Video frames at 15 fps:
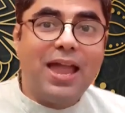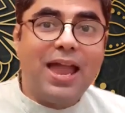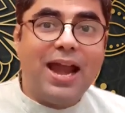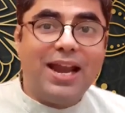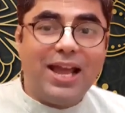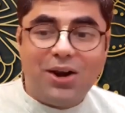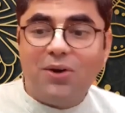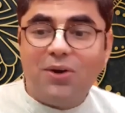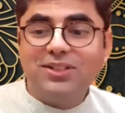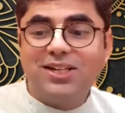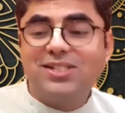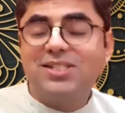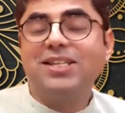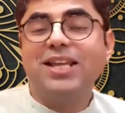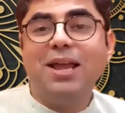And along that
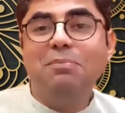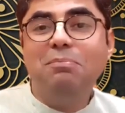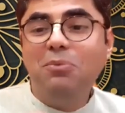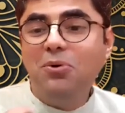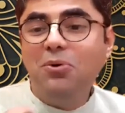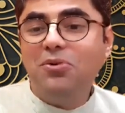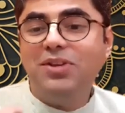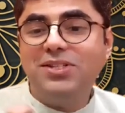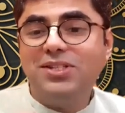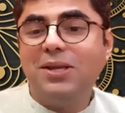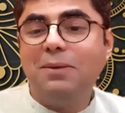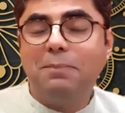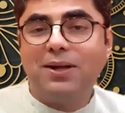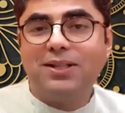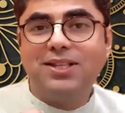same mood, we see
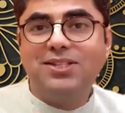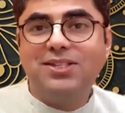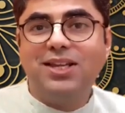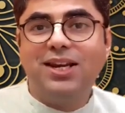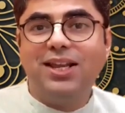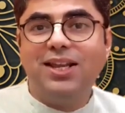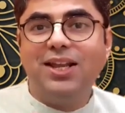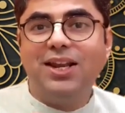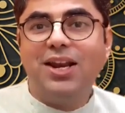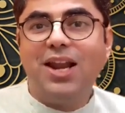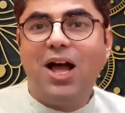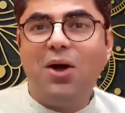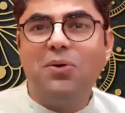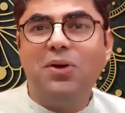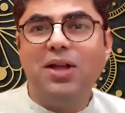Patanjali
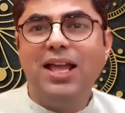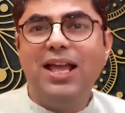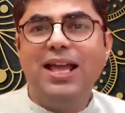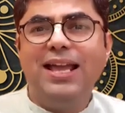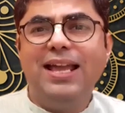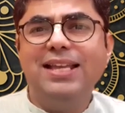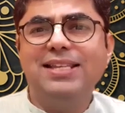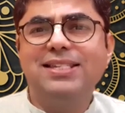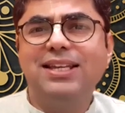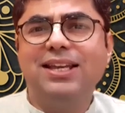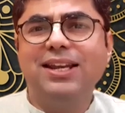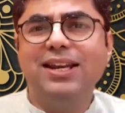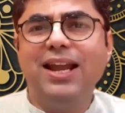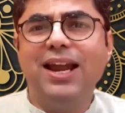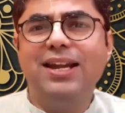now, he's
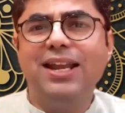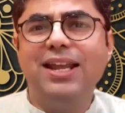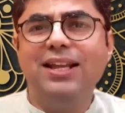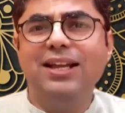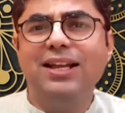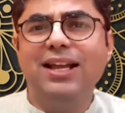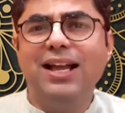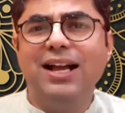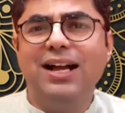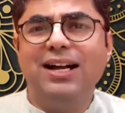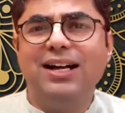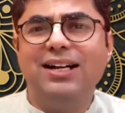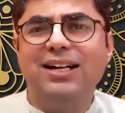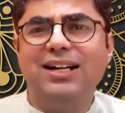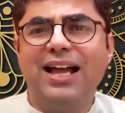creating
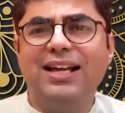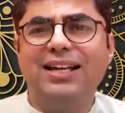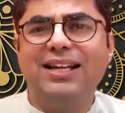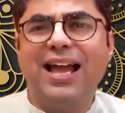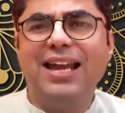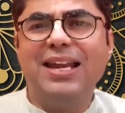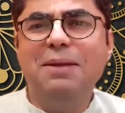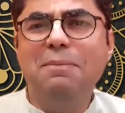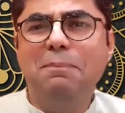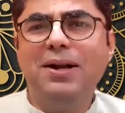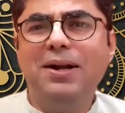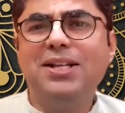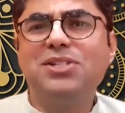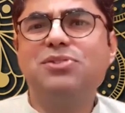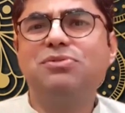an
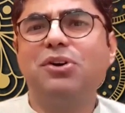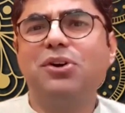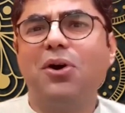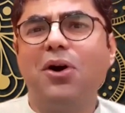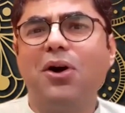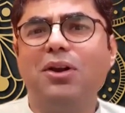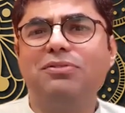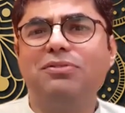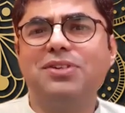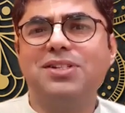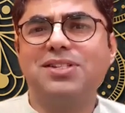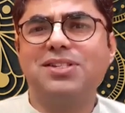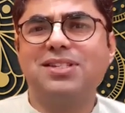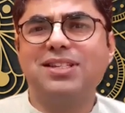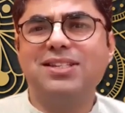impetus for all of
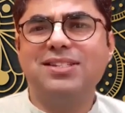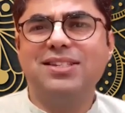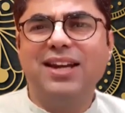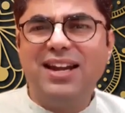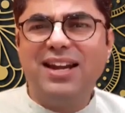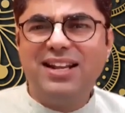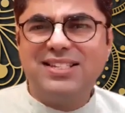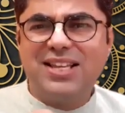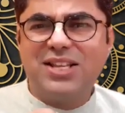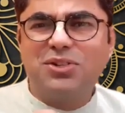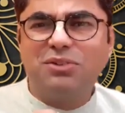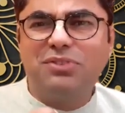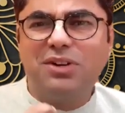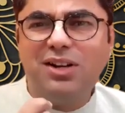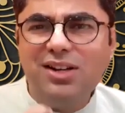us. He's creating a sense
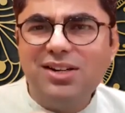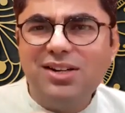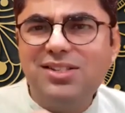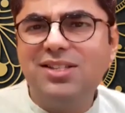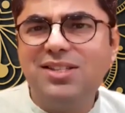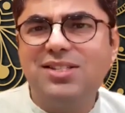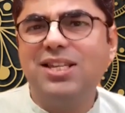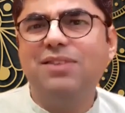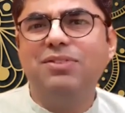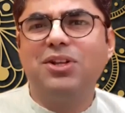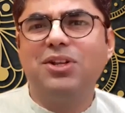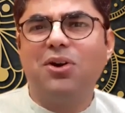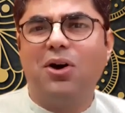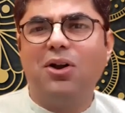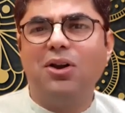of urgency within
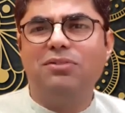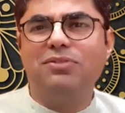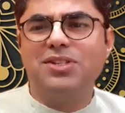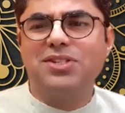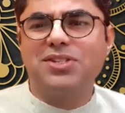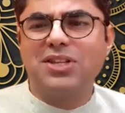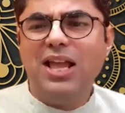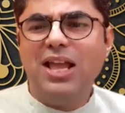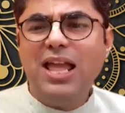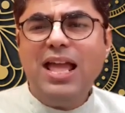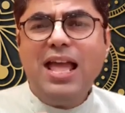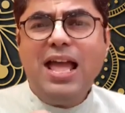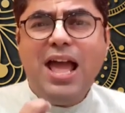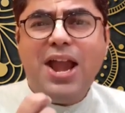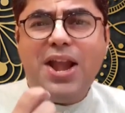all of us.
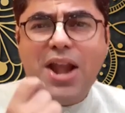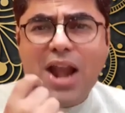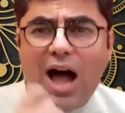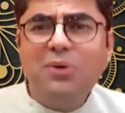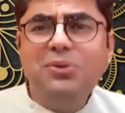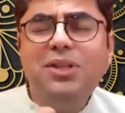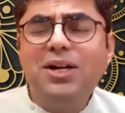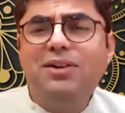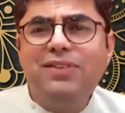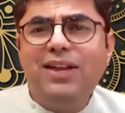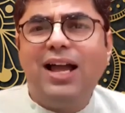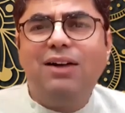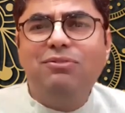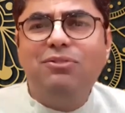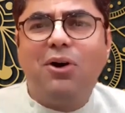Now that we
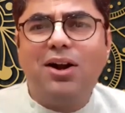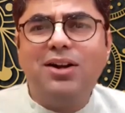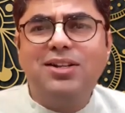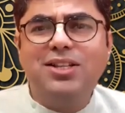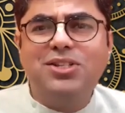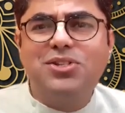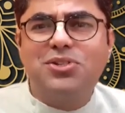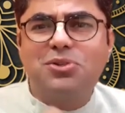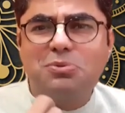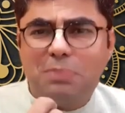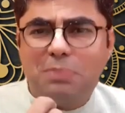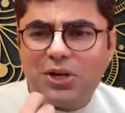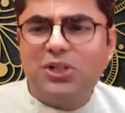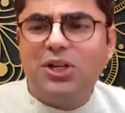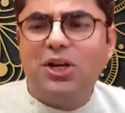have got this
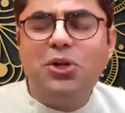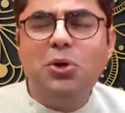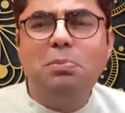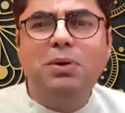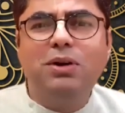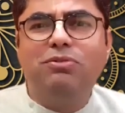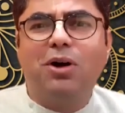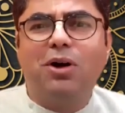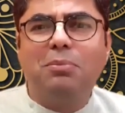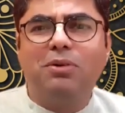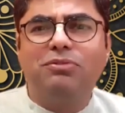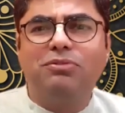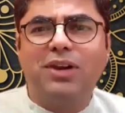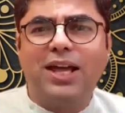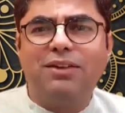special human form
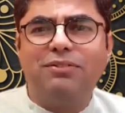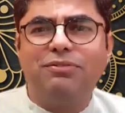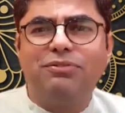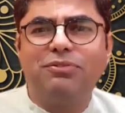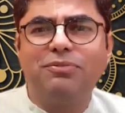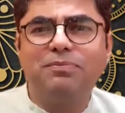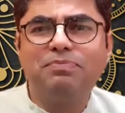of life,